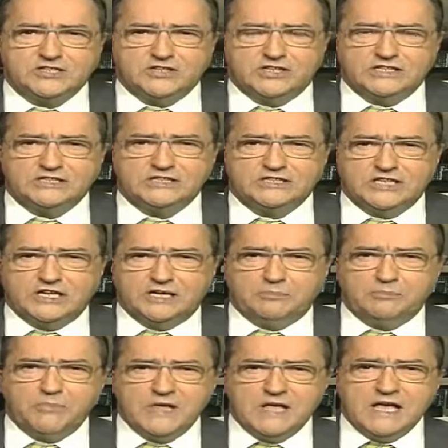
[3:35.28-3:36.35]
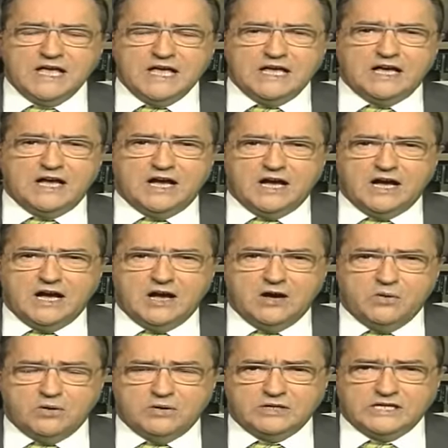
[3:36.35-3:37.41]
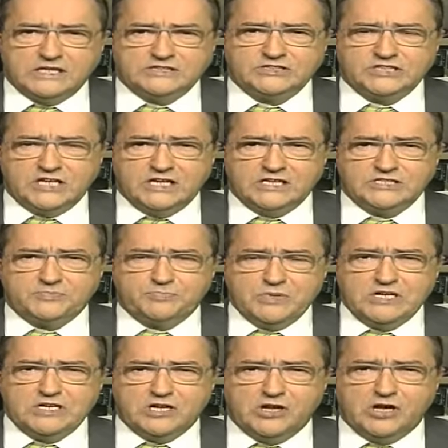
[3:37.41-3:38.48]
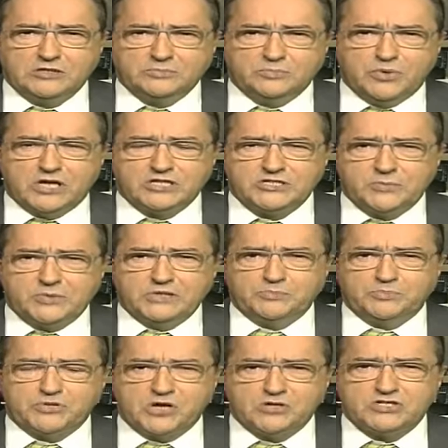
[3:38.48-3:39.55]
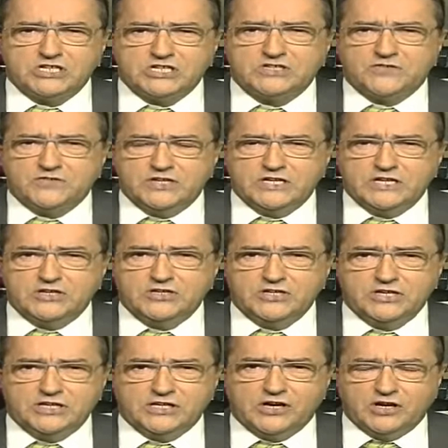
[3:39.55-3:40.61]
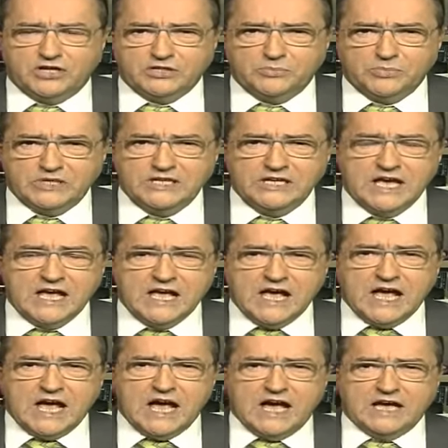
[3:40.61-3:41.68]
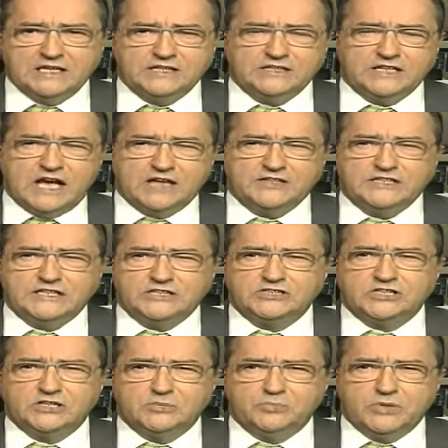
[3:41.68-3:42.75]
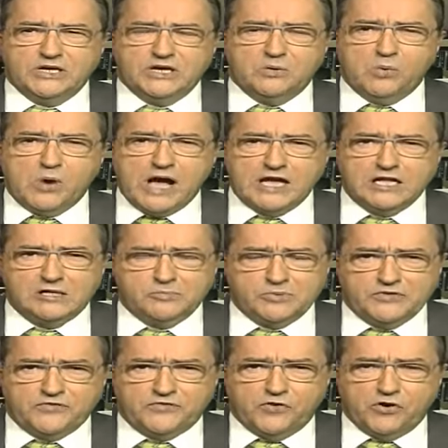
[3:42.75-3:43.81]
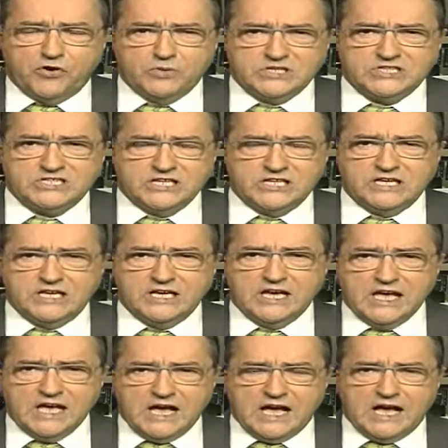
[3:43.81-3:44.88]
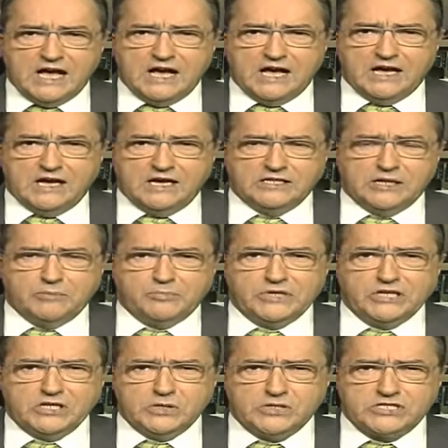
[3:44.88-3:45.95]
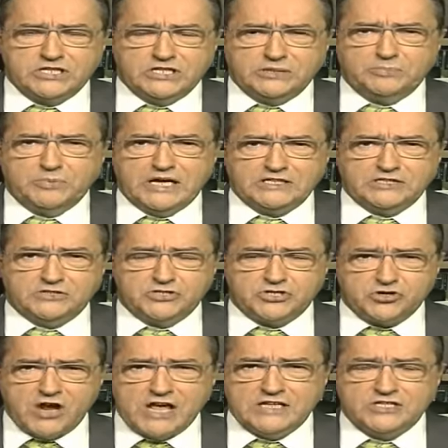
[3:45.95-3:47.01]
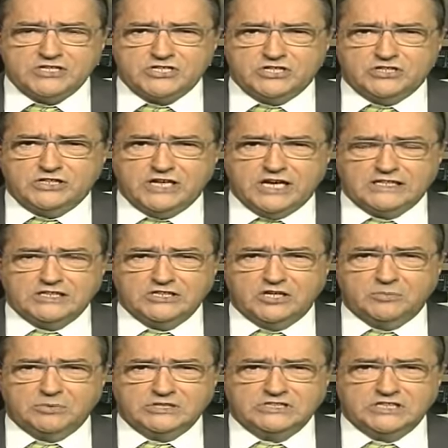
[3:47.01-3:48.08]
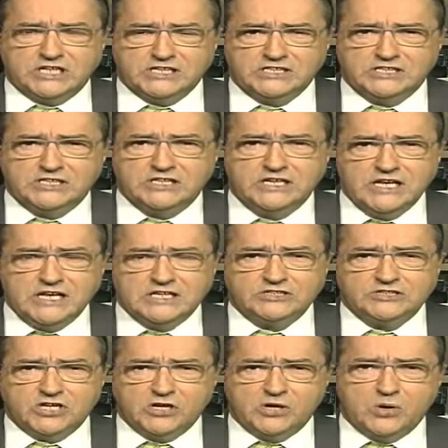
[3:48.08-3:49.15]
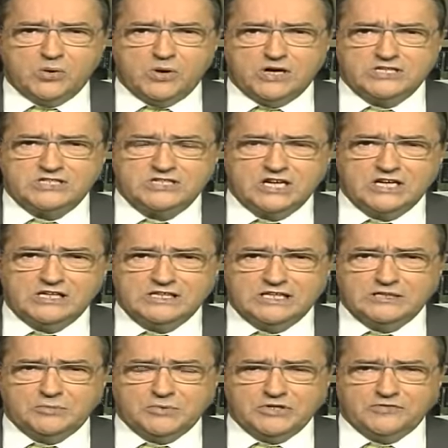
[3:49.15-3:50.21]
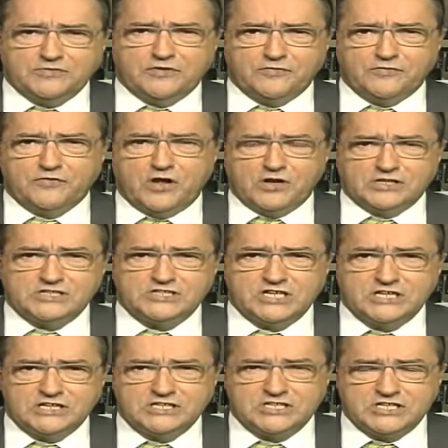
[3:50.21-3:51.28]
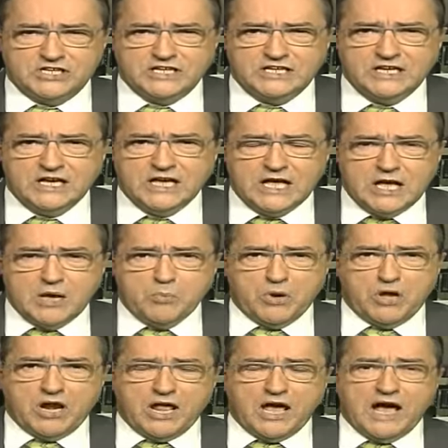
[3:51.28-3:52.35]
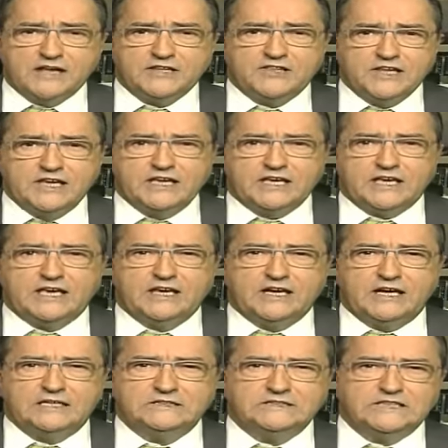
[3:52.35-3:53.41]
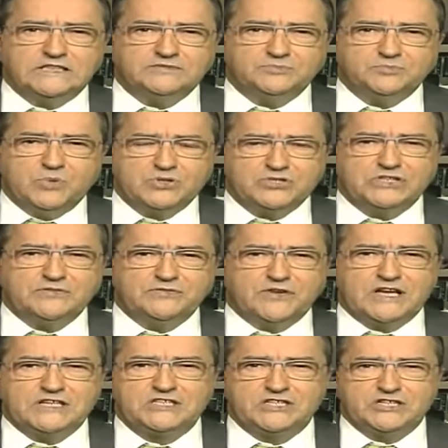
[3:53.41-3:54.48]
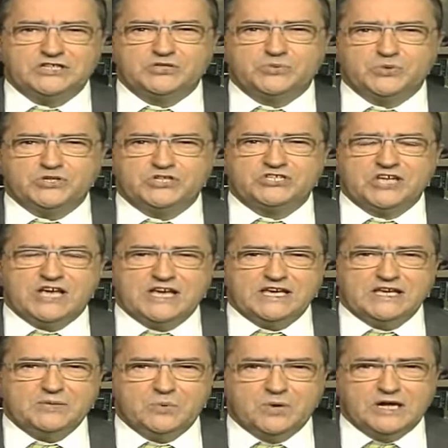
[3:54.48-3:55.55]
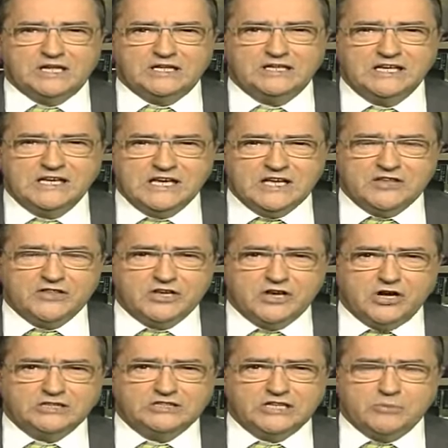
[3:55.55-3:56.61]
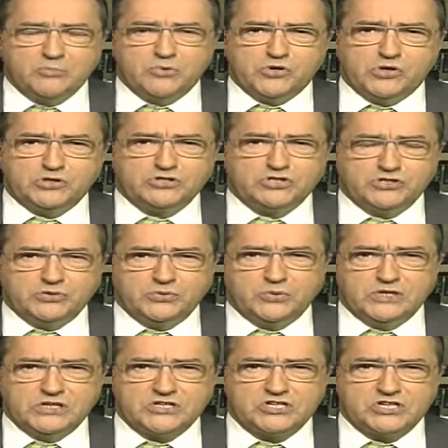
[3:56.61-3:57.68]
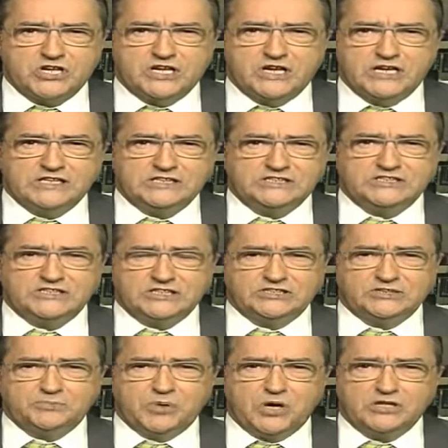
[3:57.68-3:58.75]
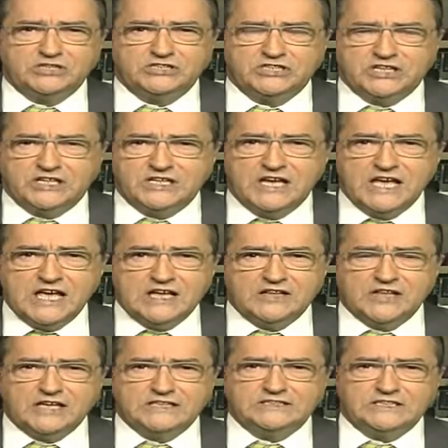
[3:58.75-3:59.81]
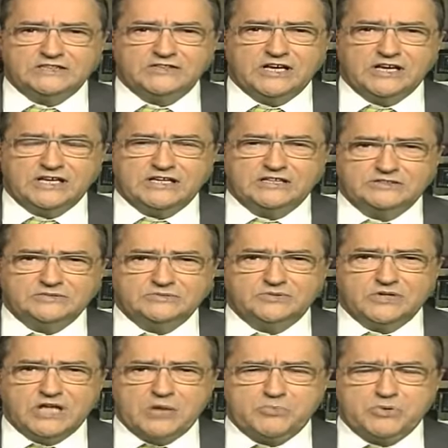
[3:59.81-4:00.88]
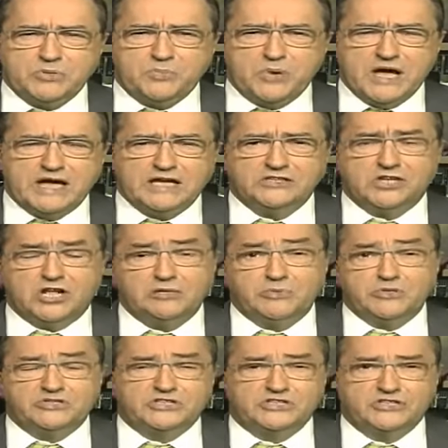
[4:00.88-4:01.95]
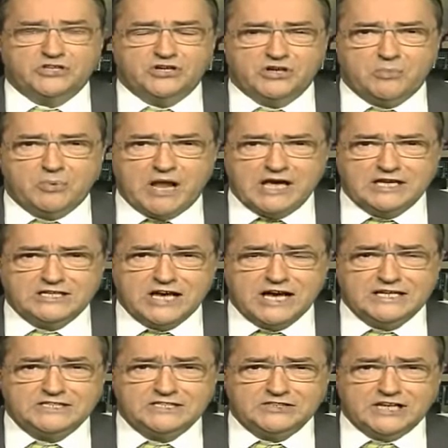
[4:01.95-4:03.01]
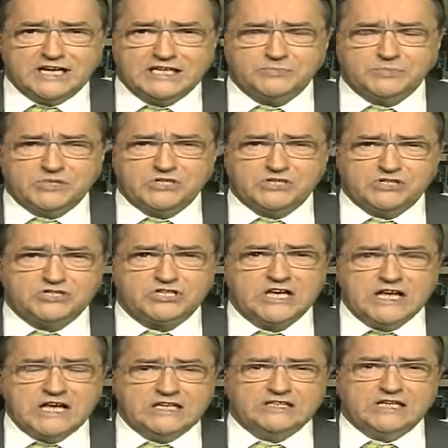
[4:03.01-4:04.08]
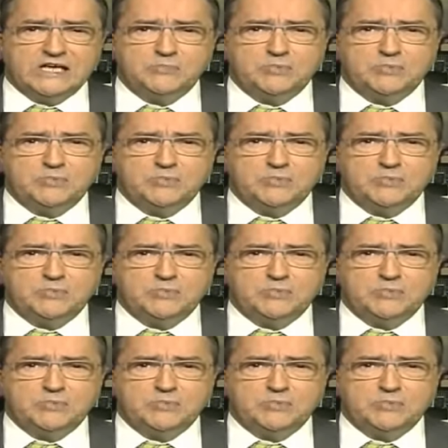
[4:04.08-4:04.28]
that um, uh, it's, it's been a long bottoming process for the Indian economy, and it, I think it's going to be a while before we see uh, unambiguously better trends in the economic data. So uh, still a little bit of volatility, but I think uh, in, most investors would say, well, the odd number or two which uh, is disappointing, they, they can, they're prepared almost to turn a blind eye to that because they